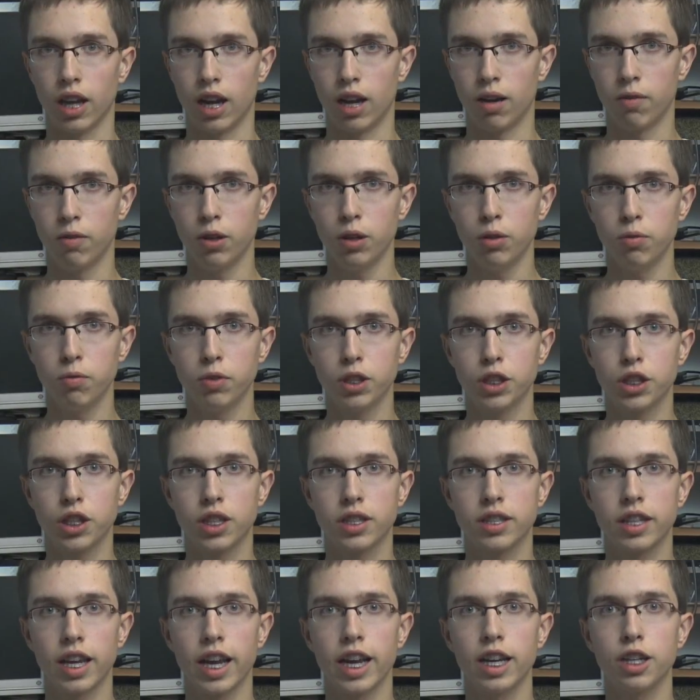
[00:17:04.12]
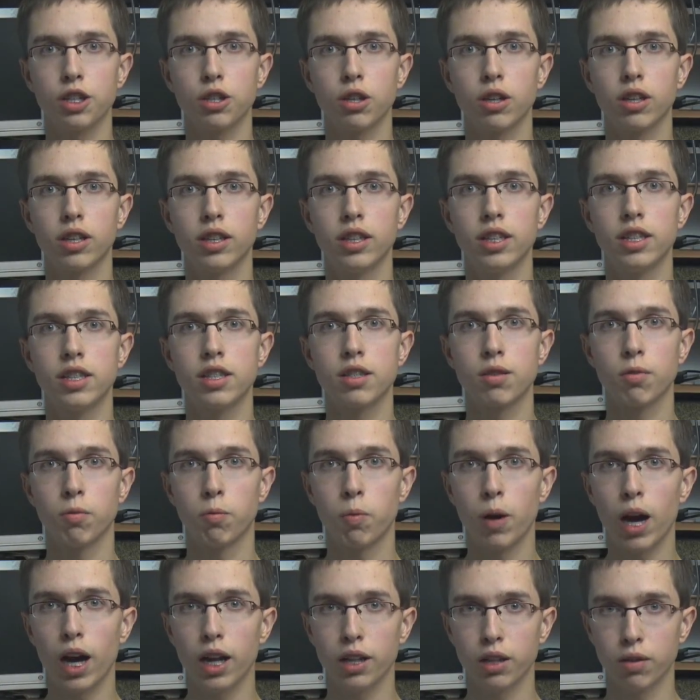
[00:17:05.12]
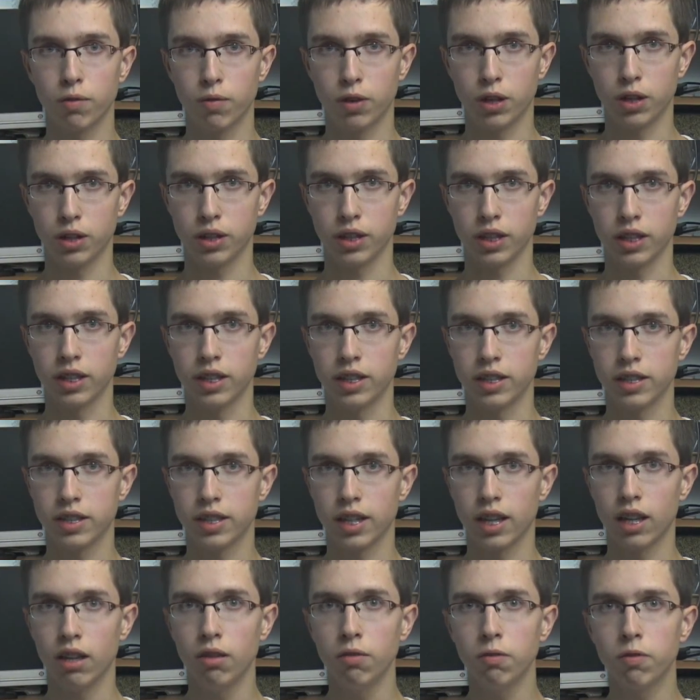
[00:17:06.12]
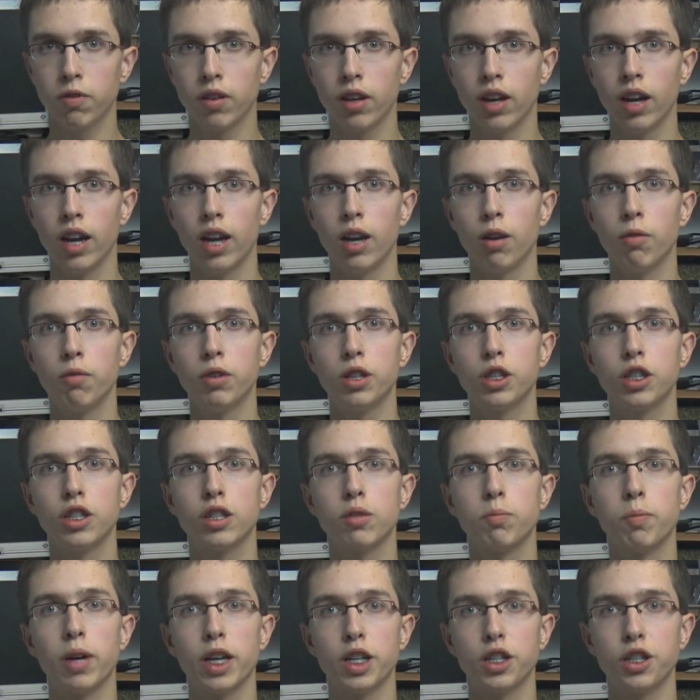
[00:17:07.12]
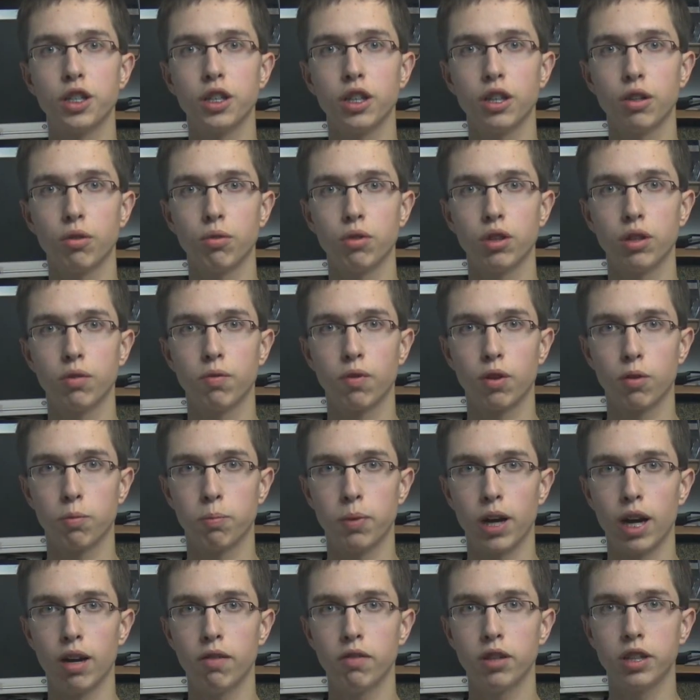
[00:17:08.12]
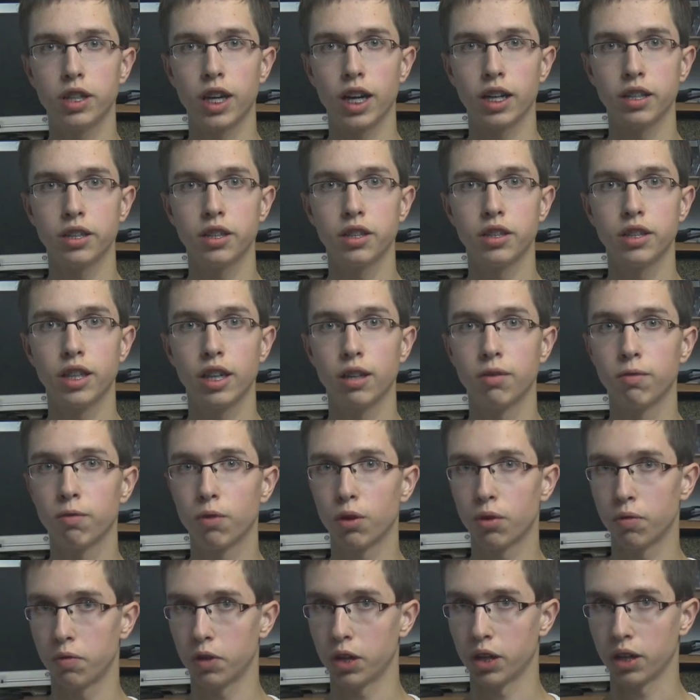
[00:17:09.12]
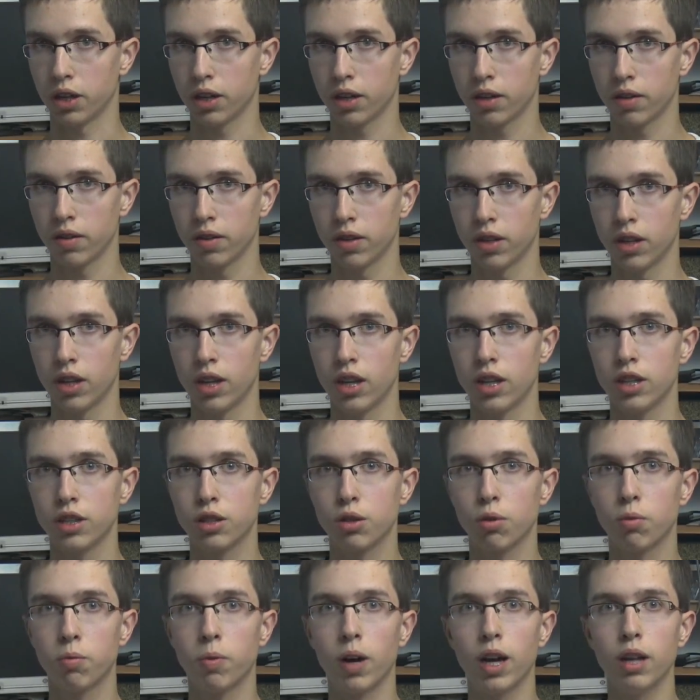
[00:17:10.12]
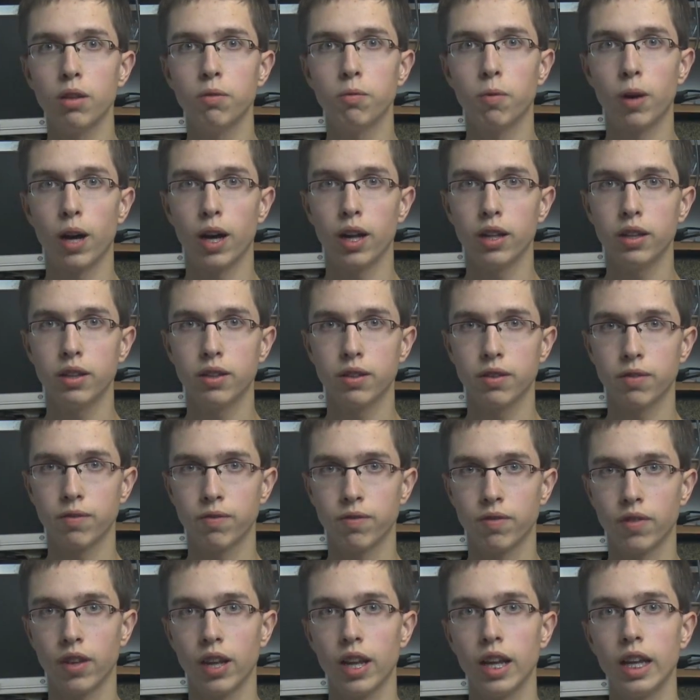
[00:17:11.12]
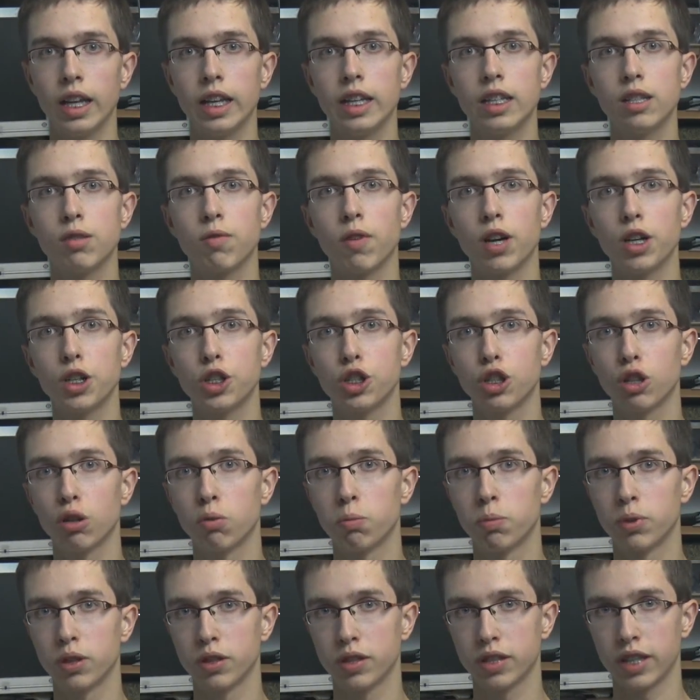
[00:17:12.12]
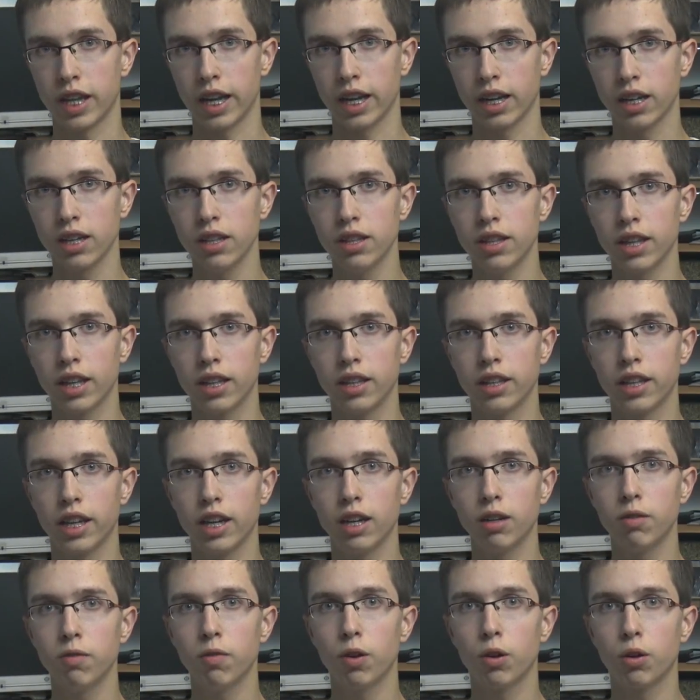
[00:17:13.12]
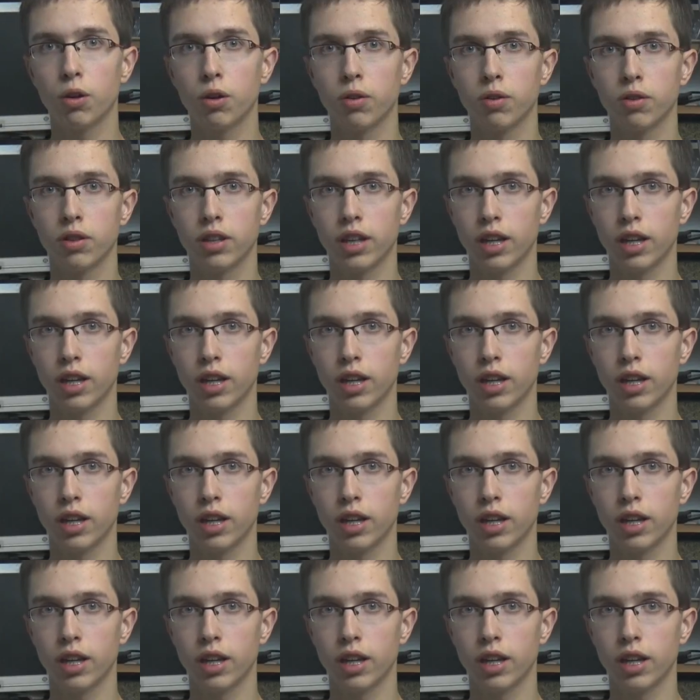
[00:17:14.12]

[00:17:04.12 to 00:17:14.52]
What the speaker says: hour, which has actually this watt word in itself, which is measuring unit for power rather than for work. So 1 watt is 1 joule per second, and therefore